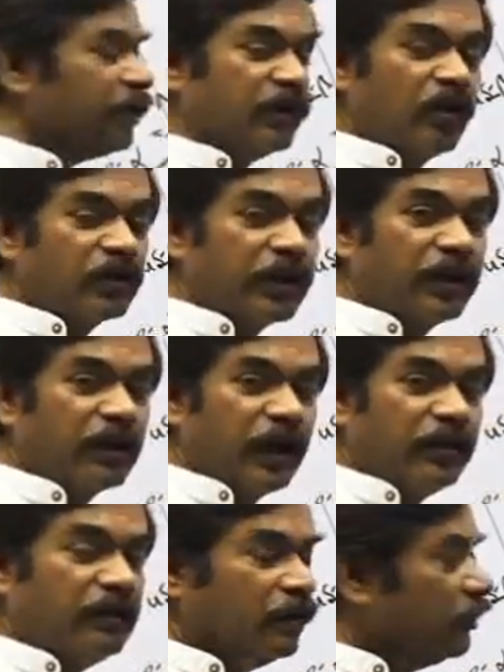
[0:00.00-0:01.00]
along the
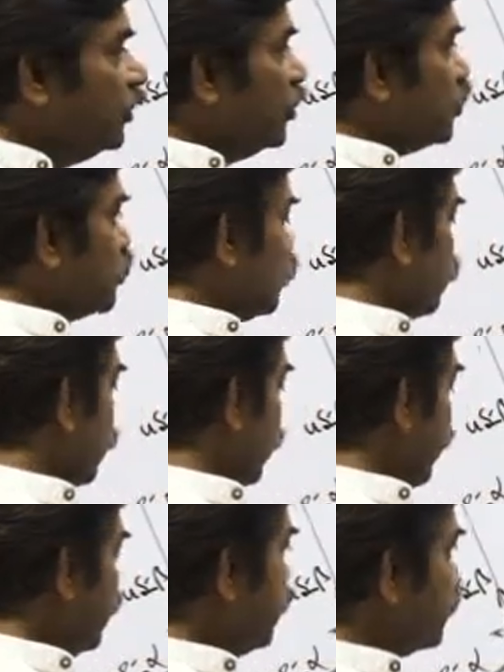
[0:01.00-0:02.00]
incline? So
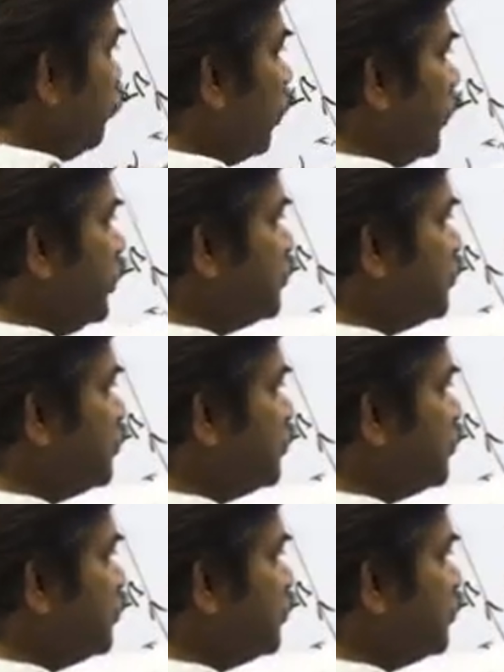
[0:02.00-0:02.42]
range is what?